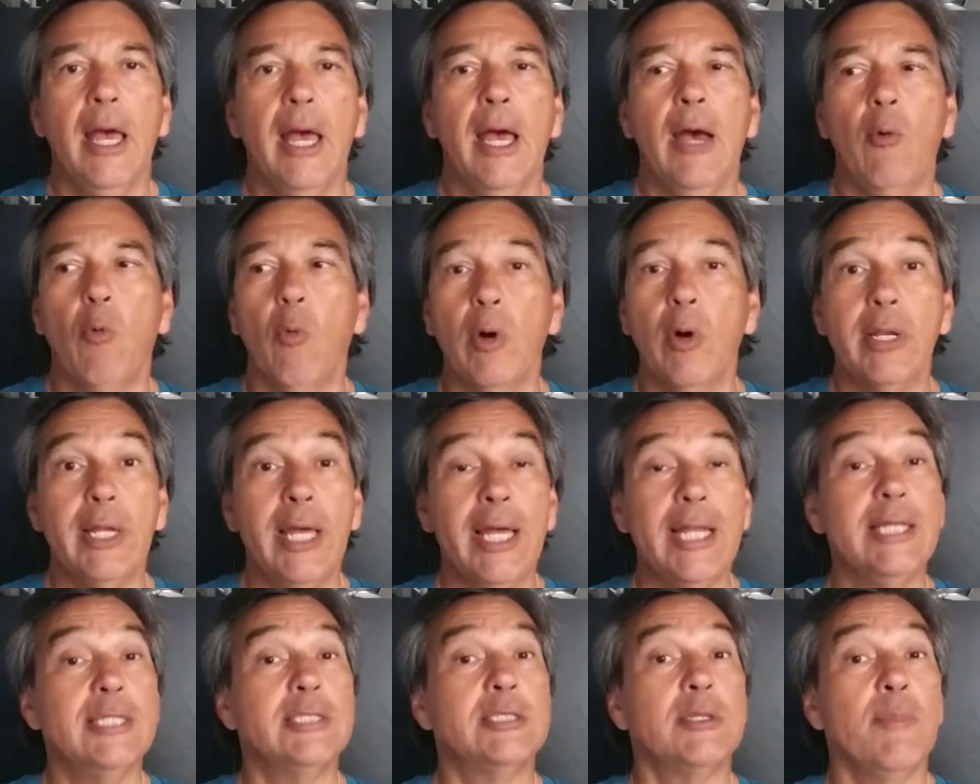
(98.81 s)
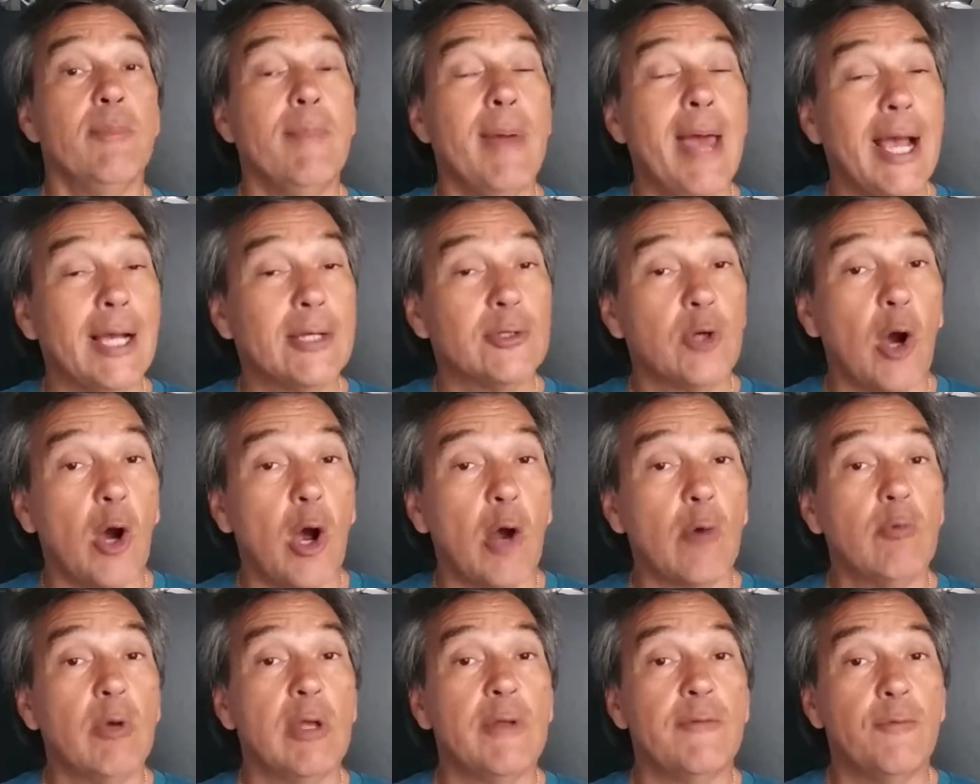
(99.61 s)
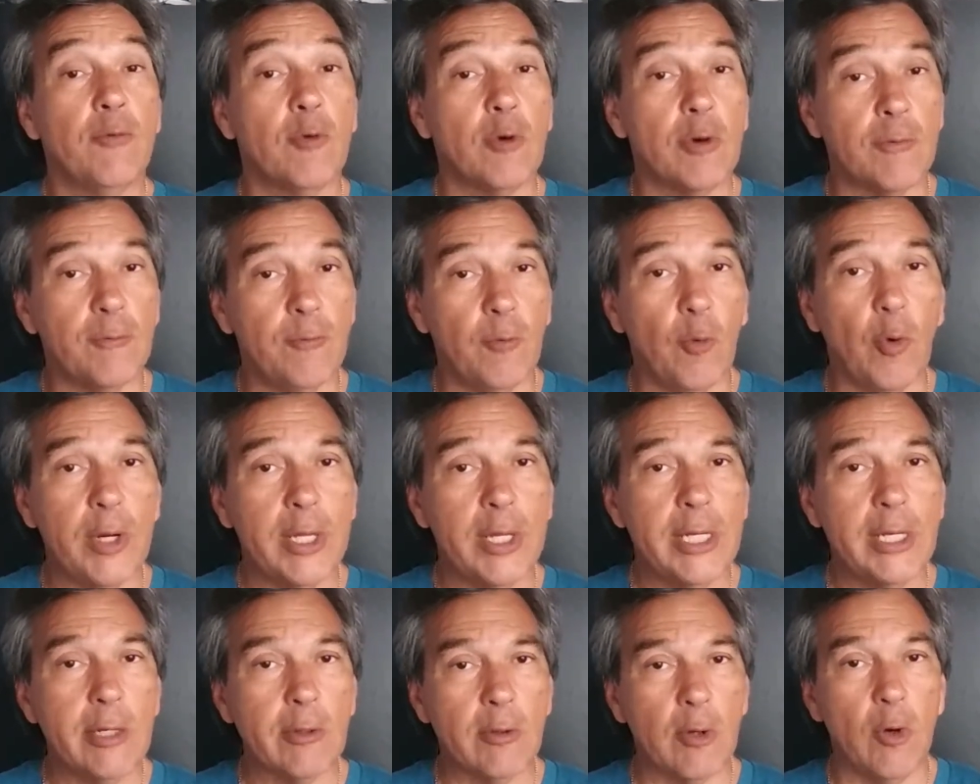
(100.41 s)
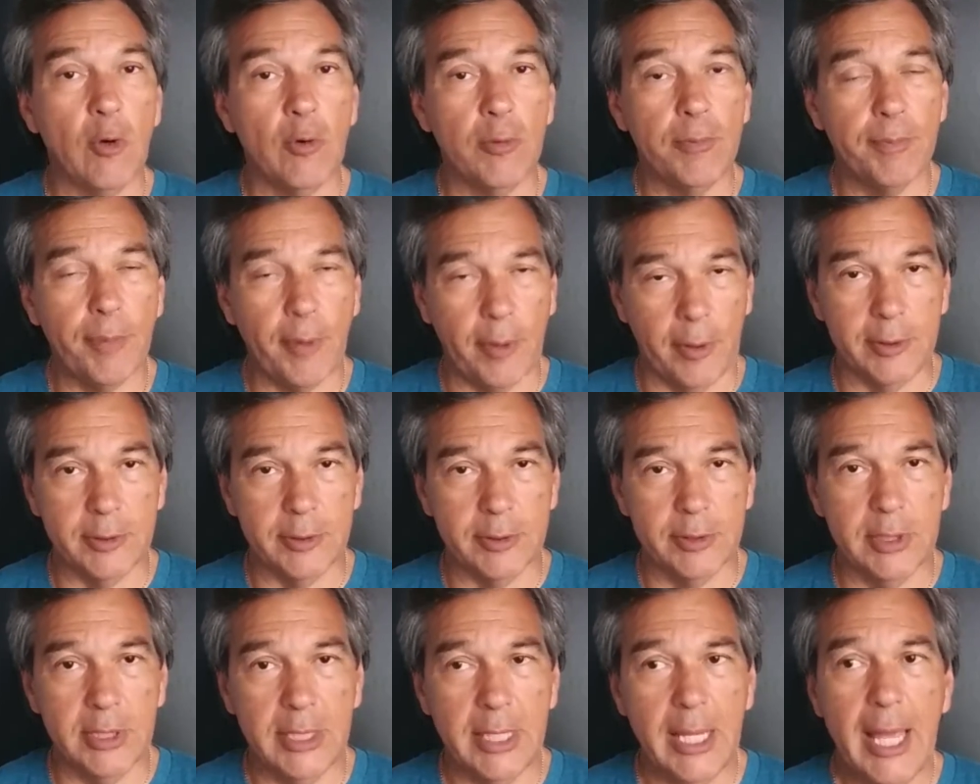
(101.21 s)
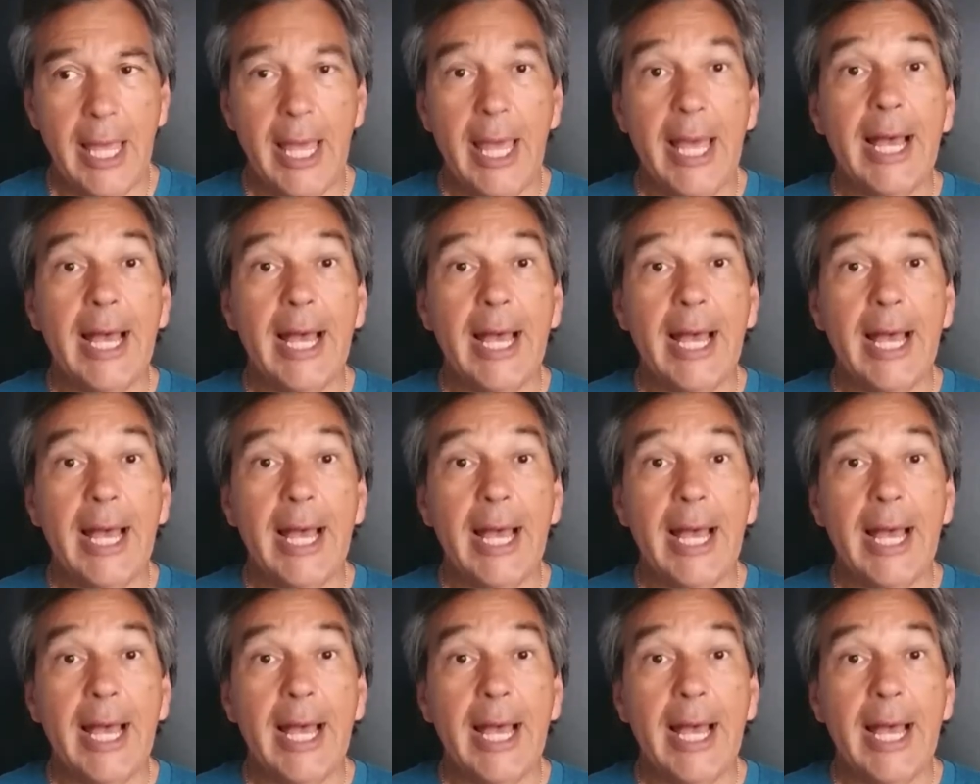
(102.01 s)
180 is the max heart rate for a 40-year-old person.